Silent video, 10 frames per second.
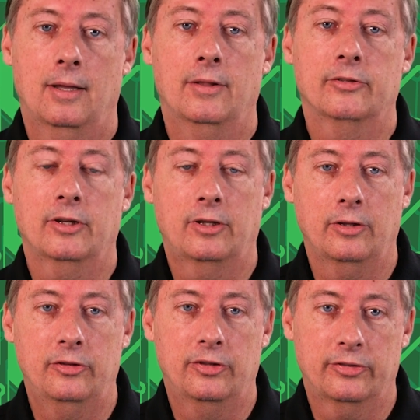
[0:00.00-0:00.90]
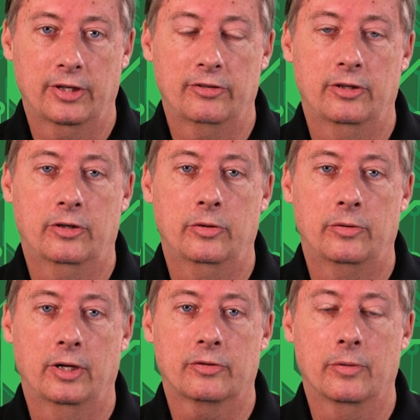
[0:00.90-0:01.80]
This concludes this session of
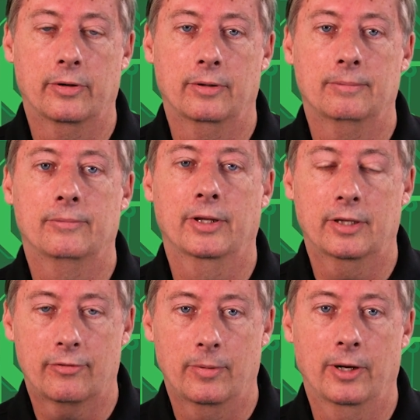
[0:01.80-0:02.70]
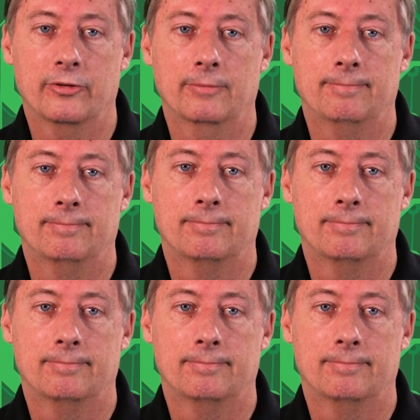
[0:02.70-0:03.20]
Coonrod's Corner. Thank you for watching.